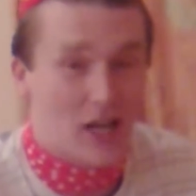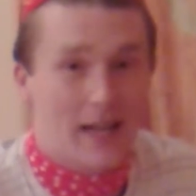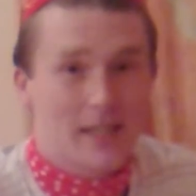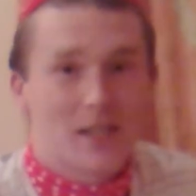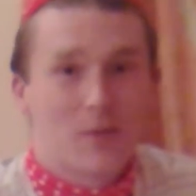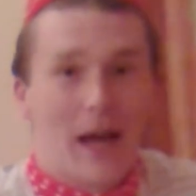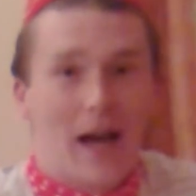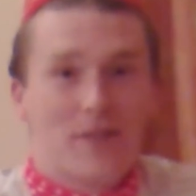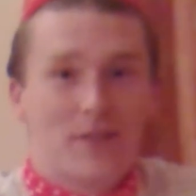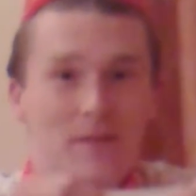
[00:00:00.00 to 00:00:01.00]
Ajax,
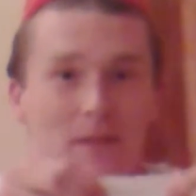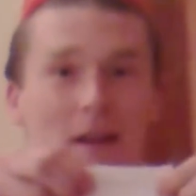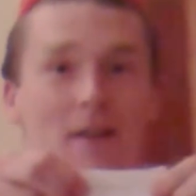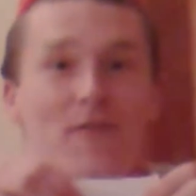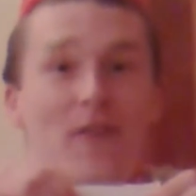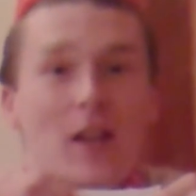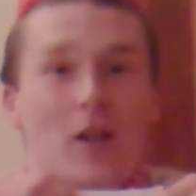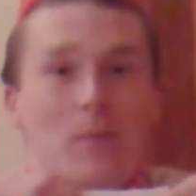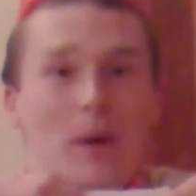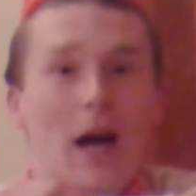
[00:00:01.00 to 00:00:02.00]
we have
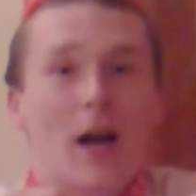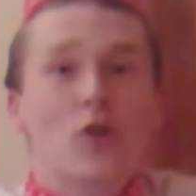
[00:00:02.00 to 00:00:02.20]
Philip,